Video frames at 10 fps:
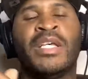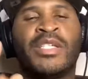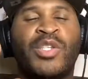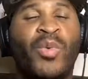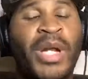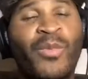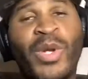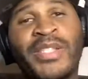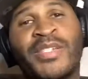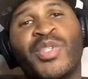So, what I
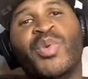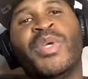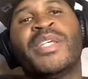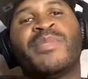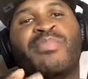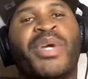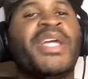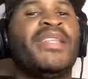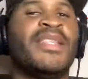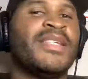wanted to do is
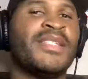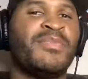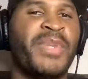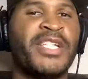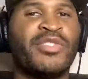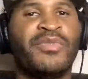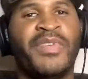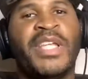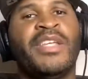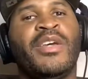bring this special
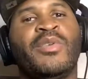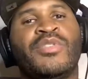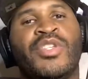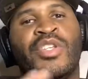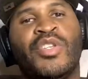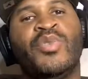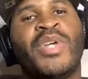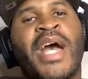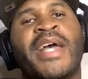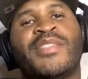video to you
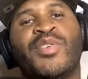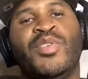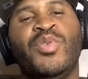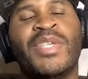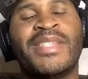guys so you can